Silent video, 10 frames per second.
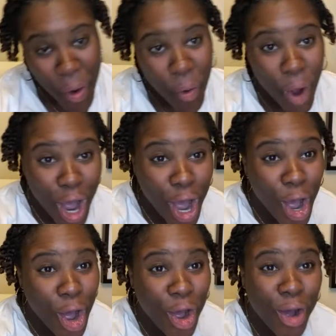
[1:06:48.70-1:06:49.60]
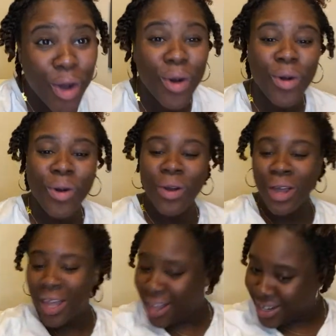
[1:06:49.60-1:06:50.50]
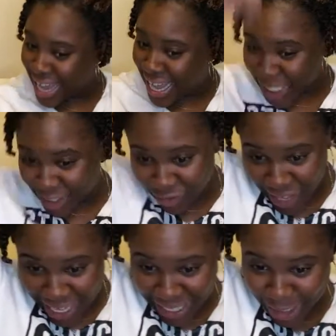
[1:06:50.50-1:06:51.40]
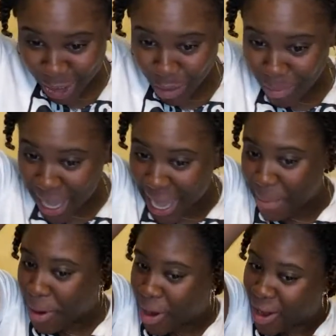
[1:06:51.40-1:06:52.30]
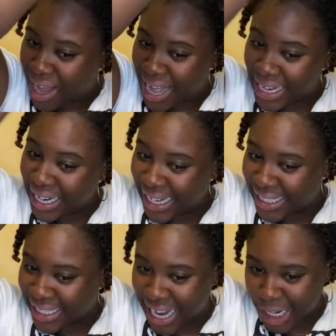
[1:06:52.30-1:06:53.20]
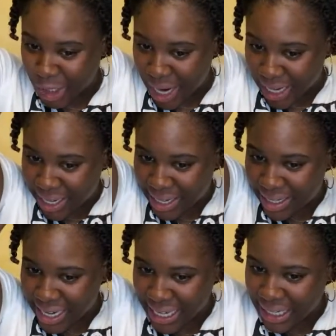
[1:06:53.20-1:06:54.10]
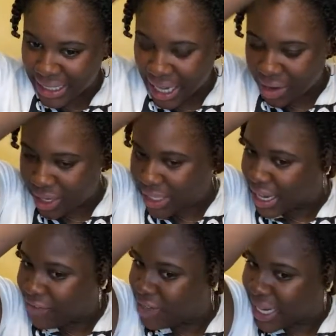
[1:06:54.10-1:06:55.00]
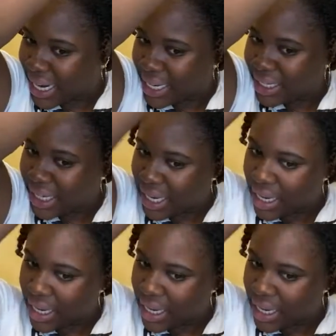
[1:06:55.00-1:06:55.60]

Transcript: Woo! That is funny to me, boy. I done got sidetracked. Did I detangle this? I feel like I did.